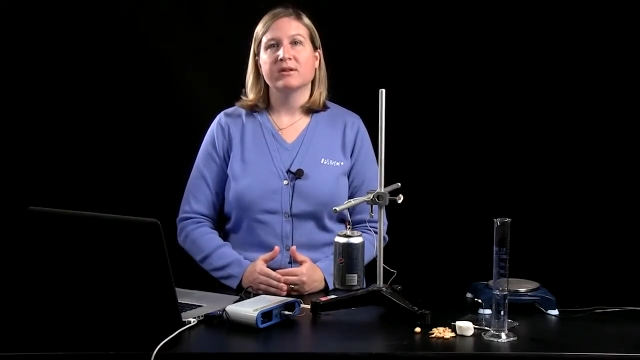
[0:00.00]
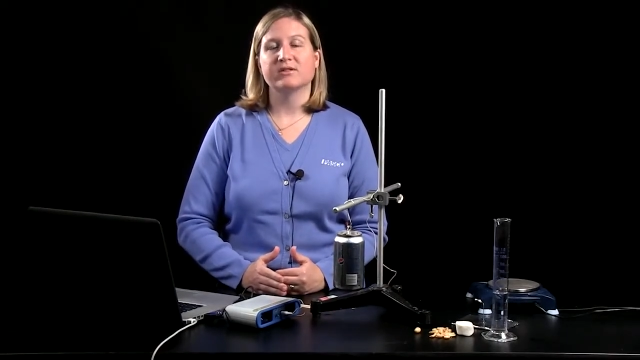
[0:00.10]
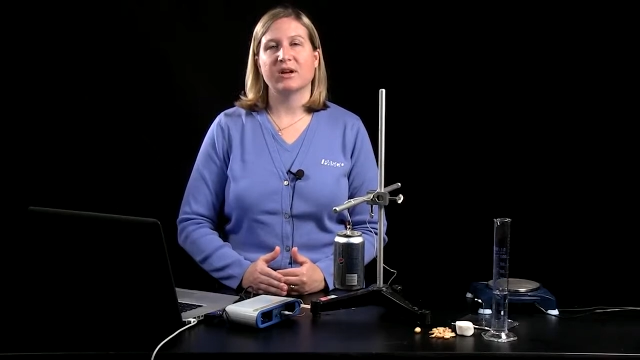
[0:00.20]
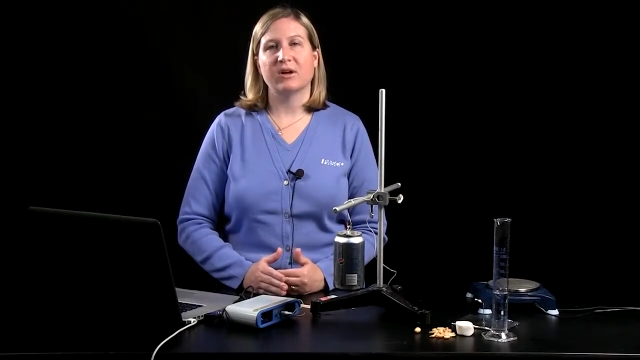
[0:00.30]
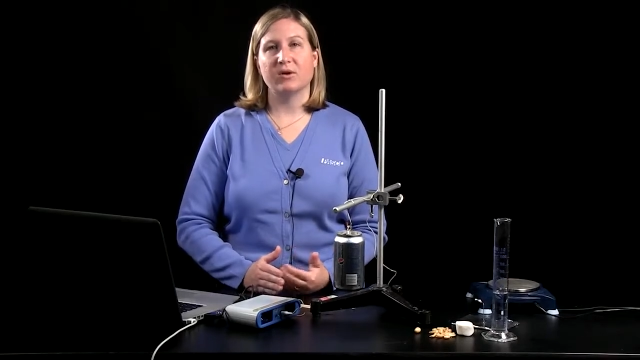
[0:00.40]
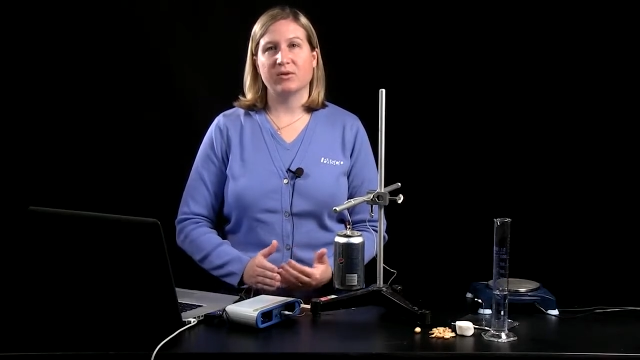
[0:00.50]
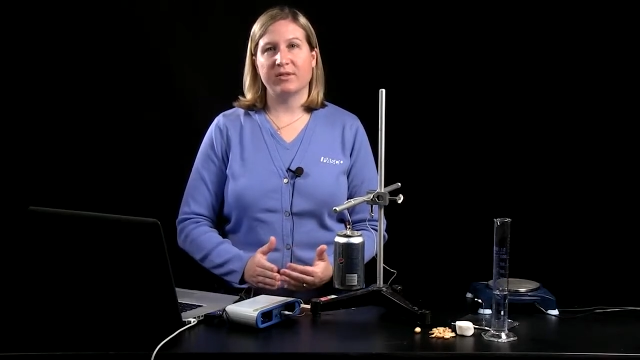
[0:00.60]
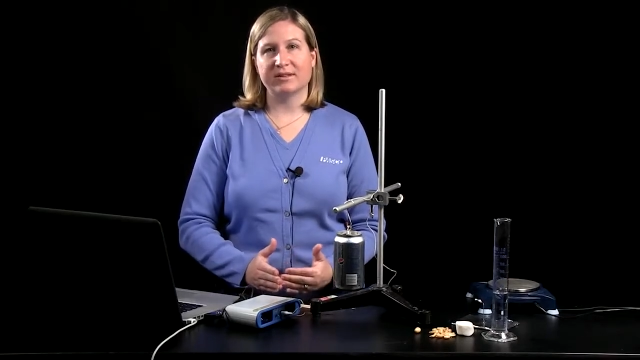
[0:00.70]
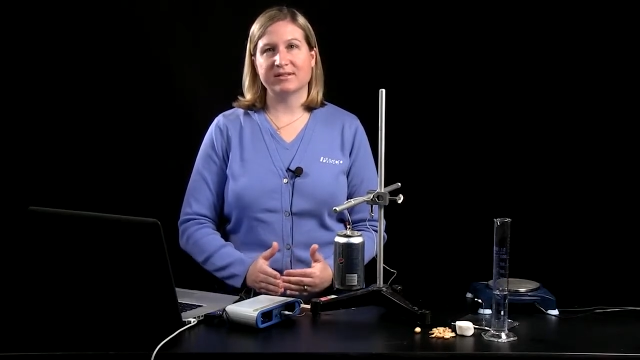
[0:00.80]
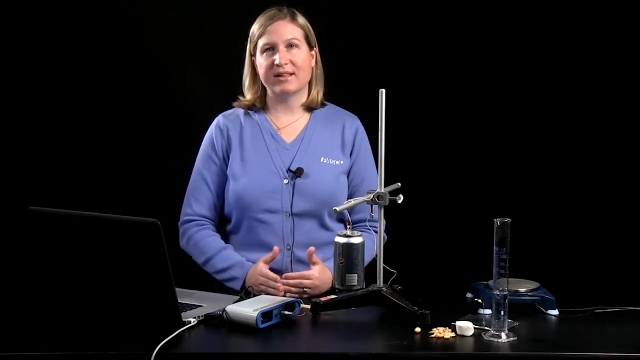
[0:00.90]
So
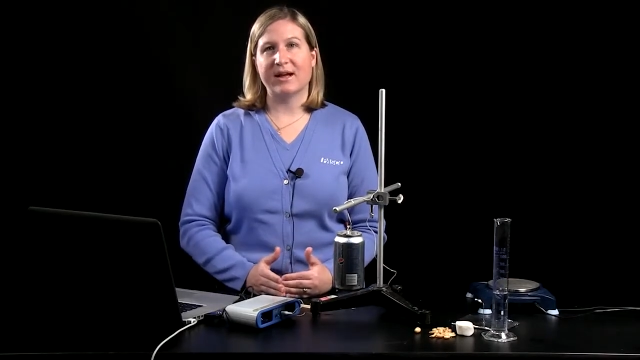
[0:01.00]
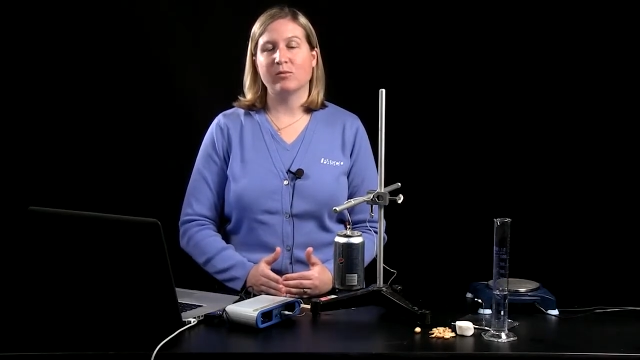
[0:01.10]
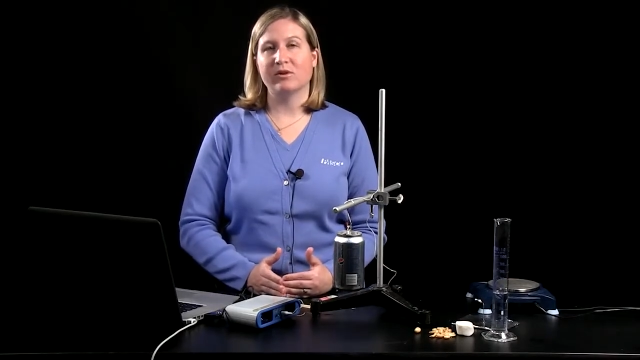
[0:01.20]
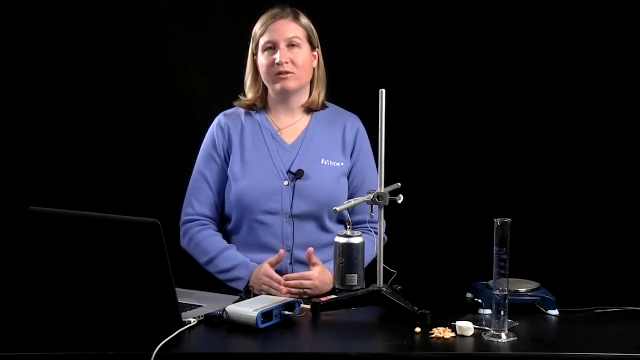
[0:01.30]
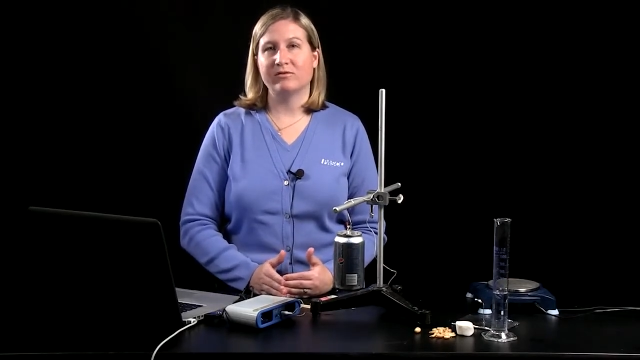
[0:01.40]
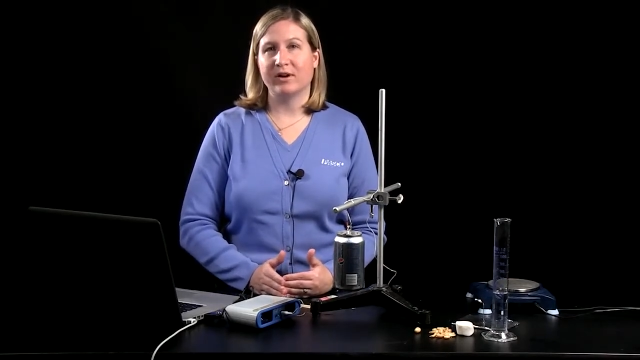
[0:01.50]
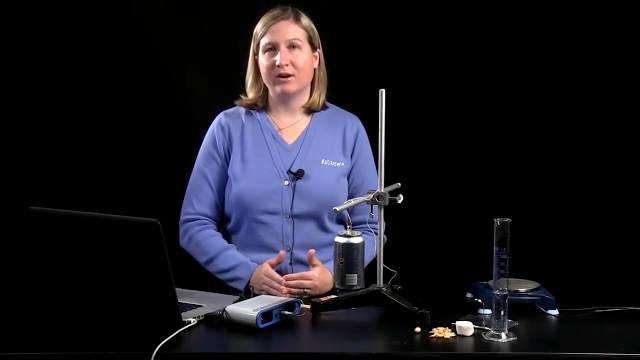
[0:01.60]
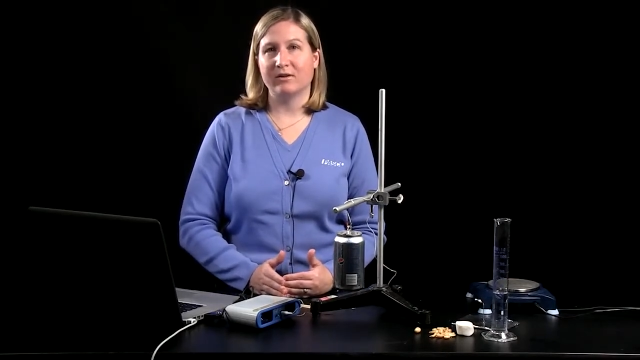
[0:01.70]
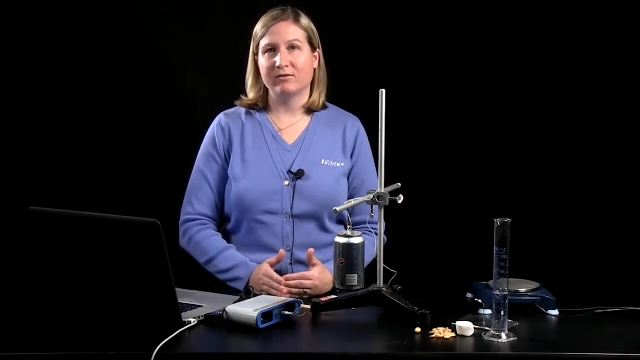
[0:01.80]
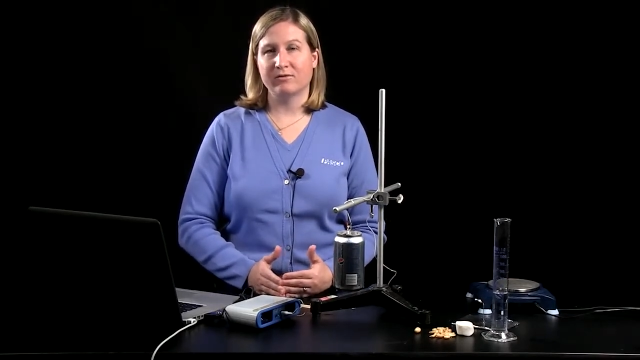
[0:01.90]
this lab will
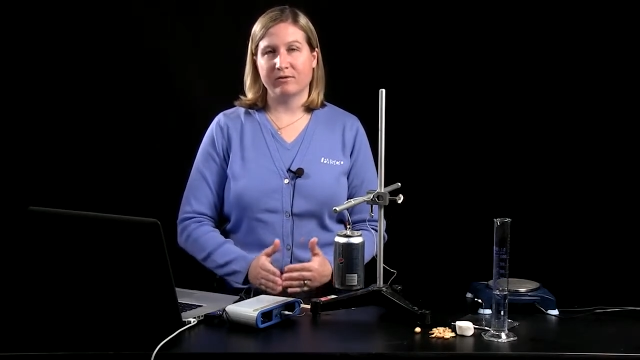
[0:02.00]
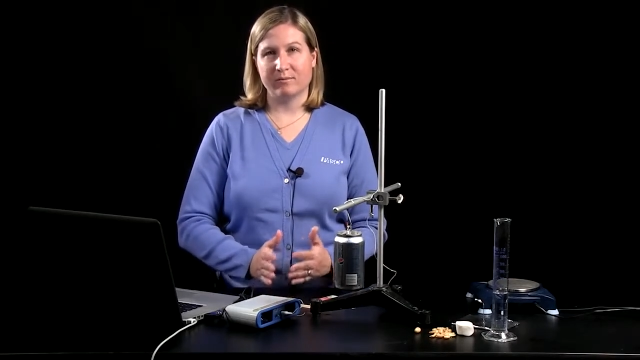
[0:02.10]
involve